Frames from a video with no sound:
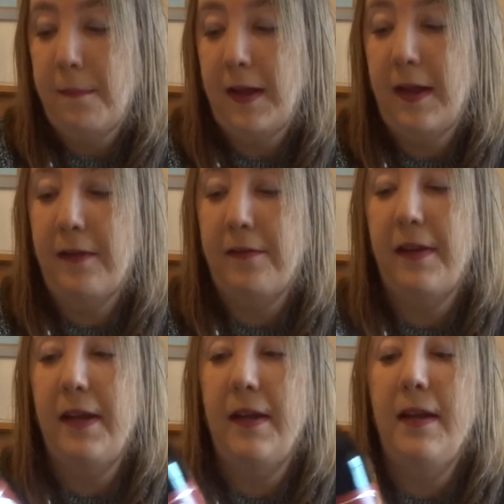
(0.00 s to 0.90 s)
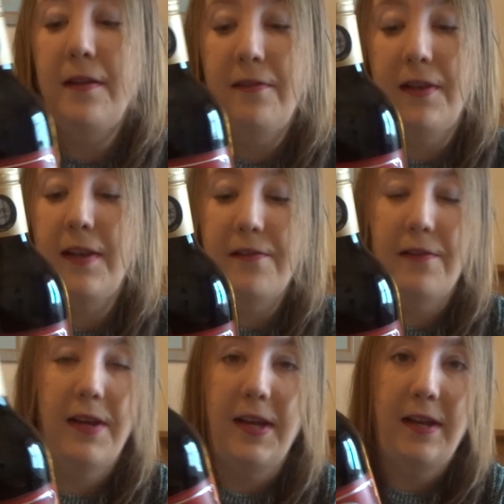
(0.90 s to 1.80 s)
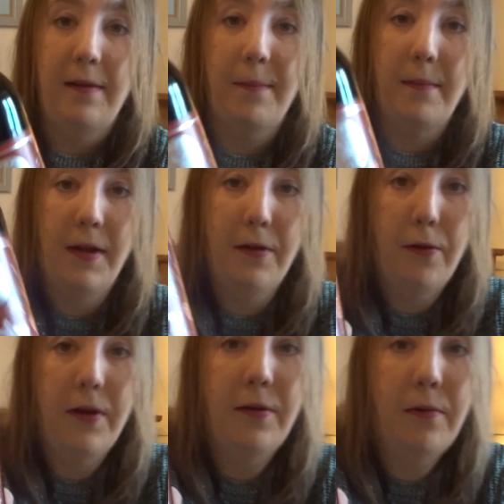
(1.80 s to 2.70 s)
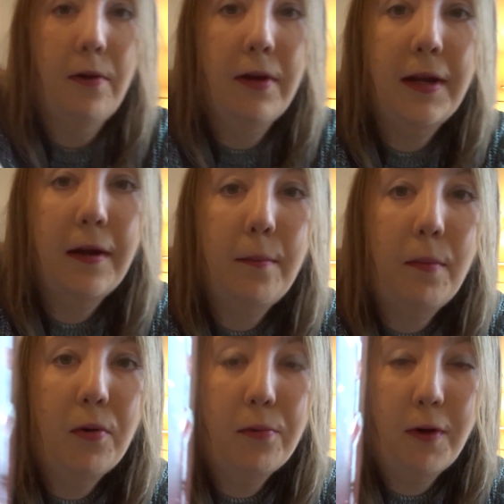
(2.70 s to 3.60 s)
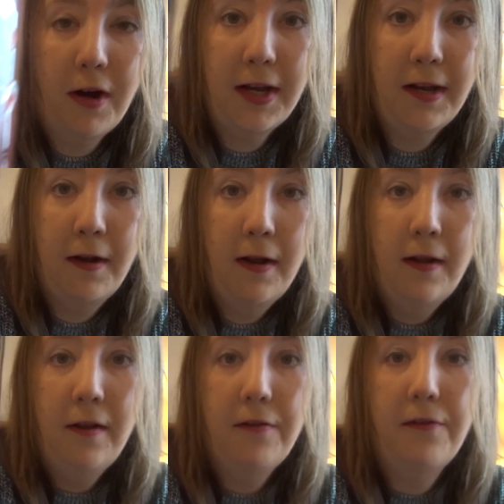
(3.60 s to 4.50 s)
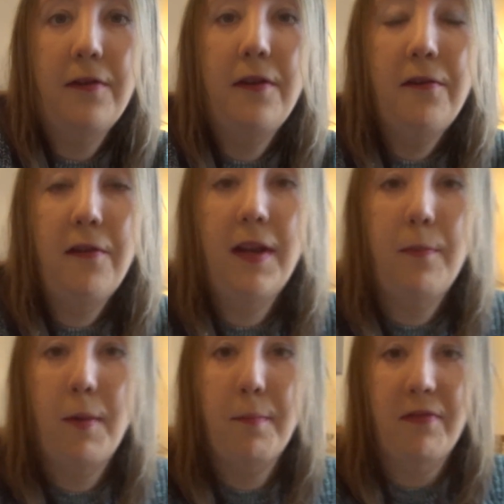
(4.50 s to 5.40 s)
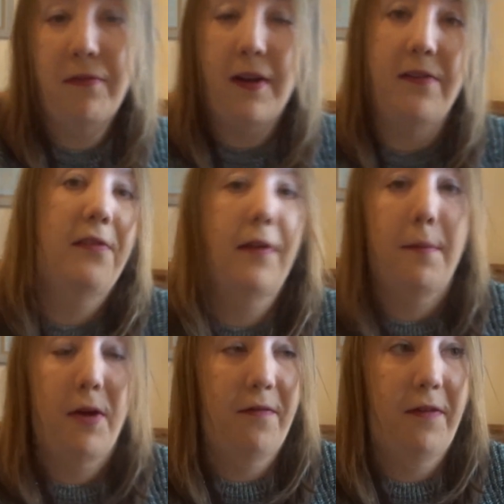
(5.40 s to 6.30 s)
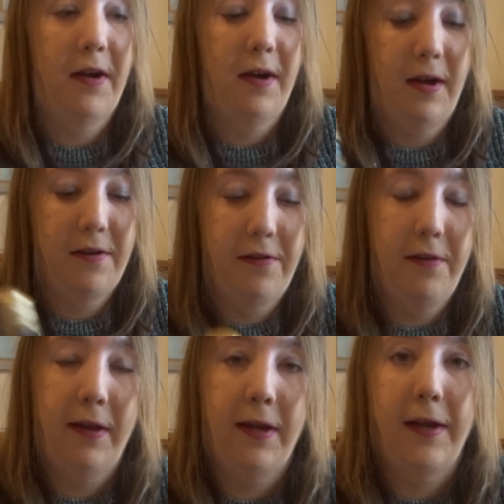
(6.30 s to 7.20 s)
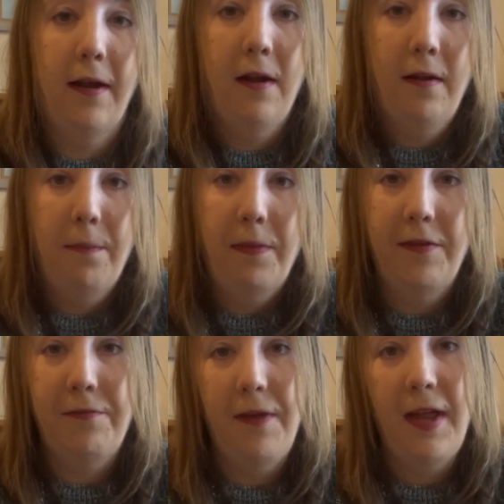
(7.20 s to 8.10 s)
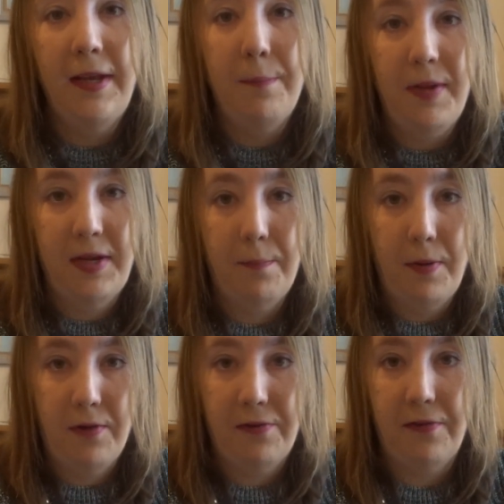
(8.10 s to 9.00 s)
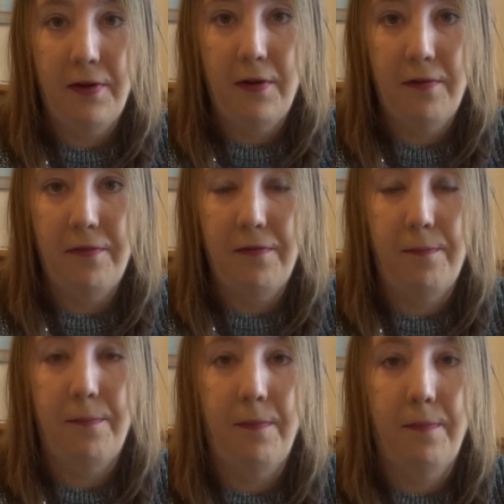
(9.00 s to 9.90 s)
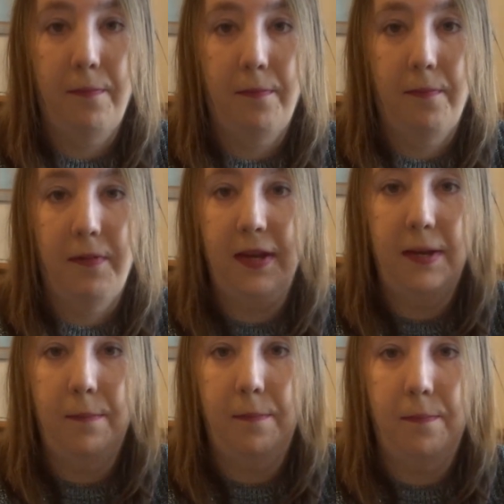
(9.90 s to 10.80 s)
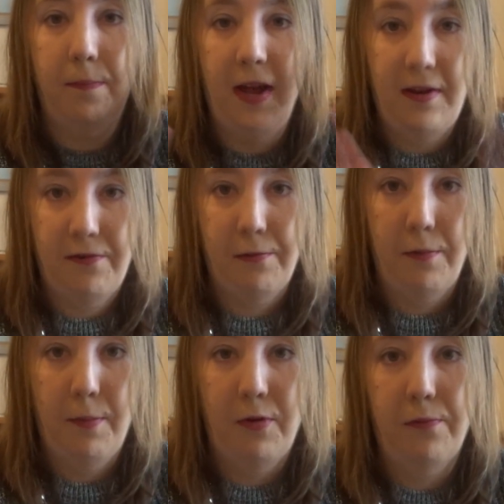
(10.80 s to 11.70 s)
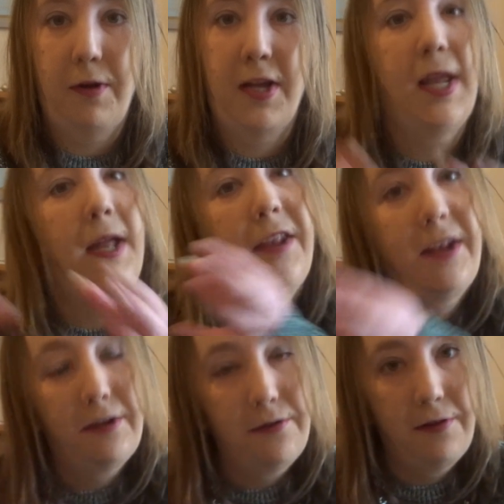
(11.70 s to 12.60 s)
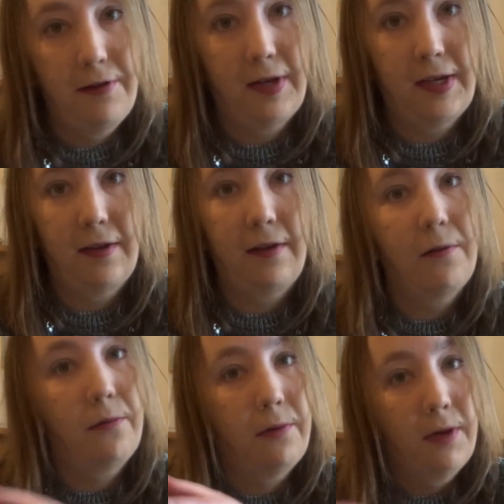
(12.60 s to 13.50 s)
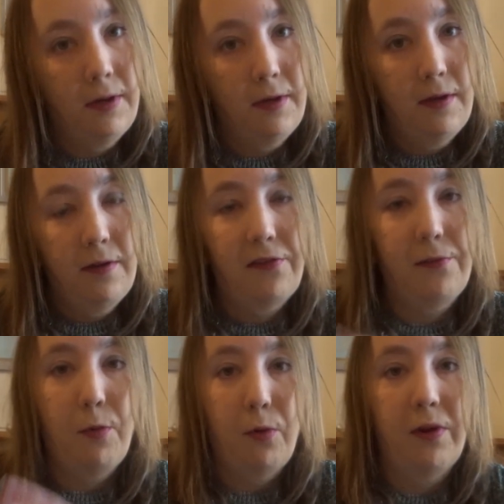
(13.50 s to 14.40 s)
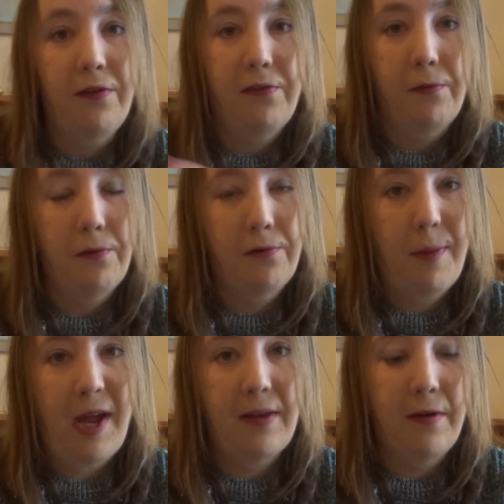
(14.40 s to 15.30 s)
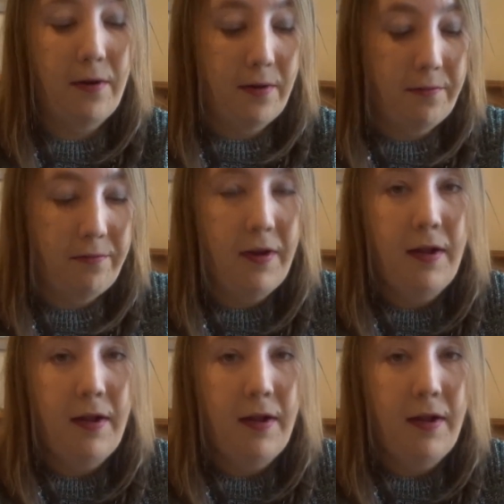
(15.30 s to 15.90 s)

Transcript: and it is literally a non-alcoholic mulled wine. So usually when my friends come over, I do like a fairly big pot of the actual mulled wine, and then I do like a little smaller saucepan of